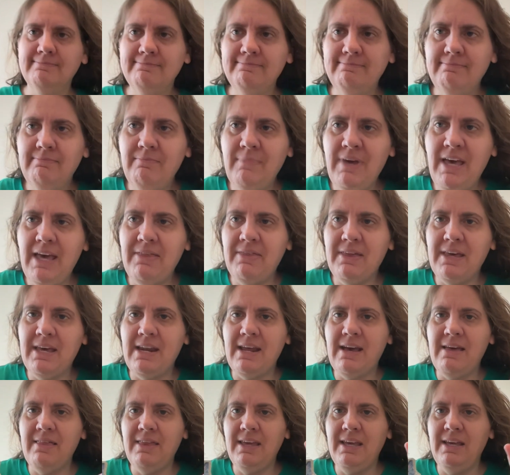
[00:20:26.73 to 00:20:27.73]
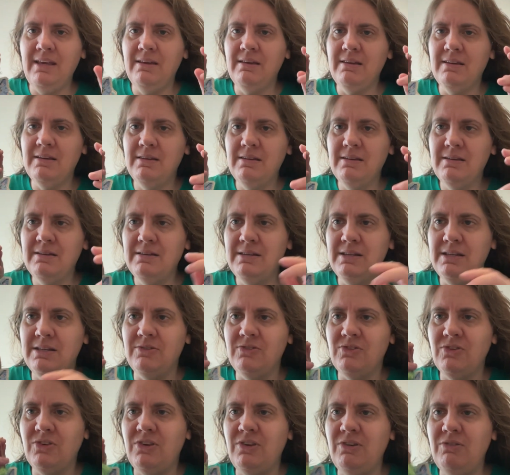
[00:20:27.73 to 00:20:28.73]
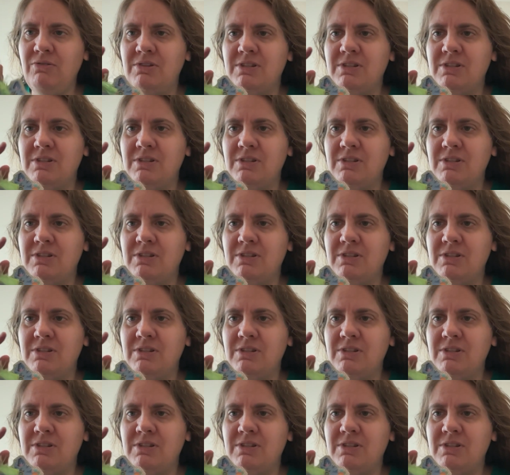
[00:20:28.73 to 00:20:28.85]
method I think is cute